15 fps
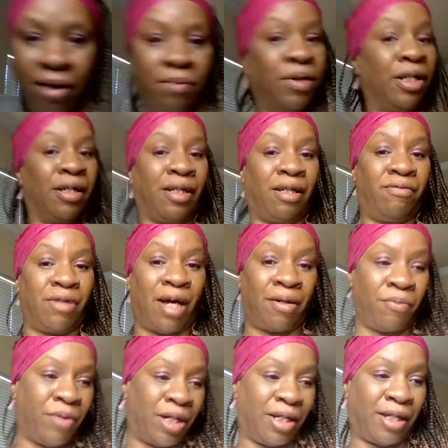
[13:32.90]
don't want to get
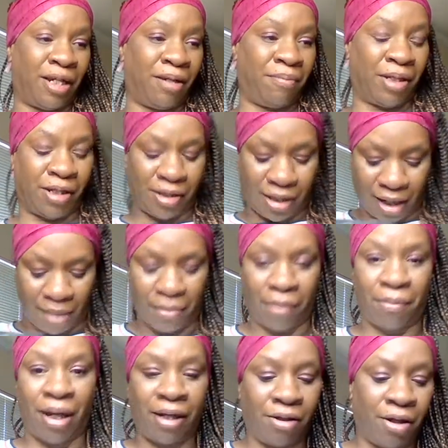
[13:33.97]
it because I got my
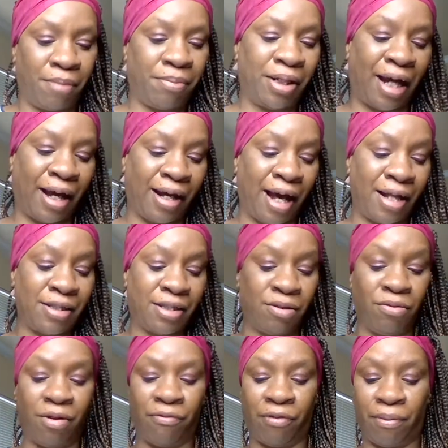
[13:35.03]
mic on, but I got
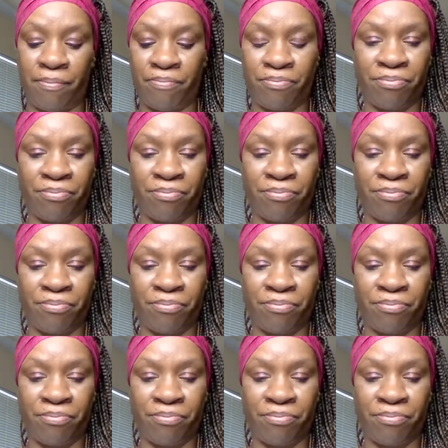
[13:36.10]
2 of them.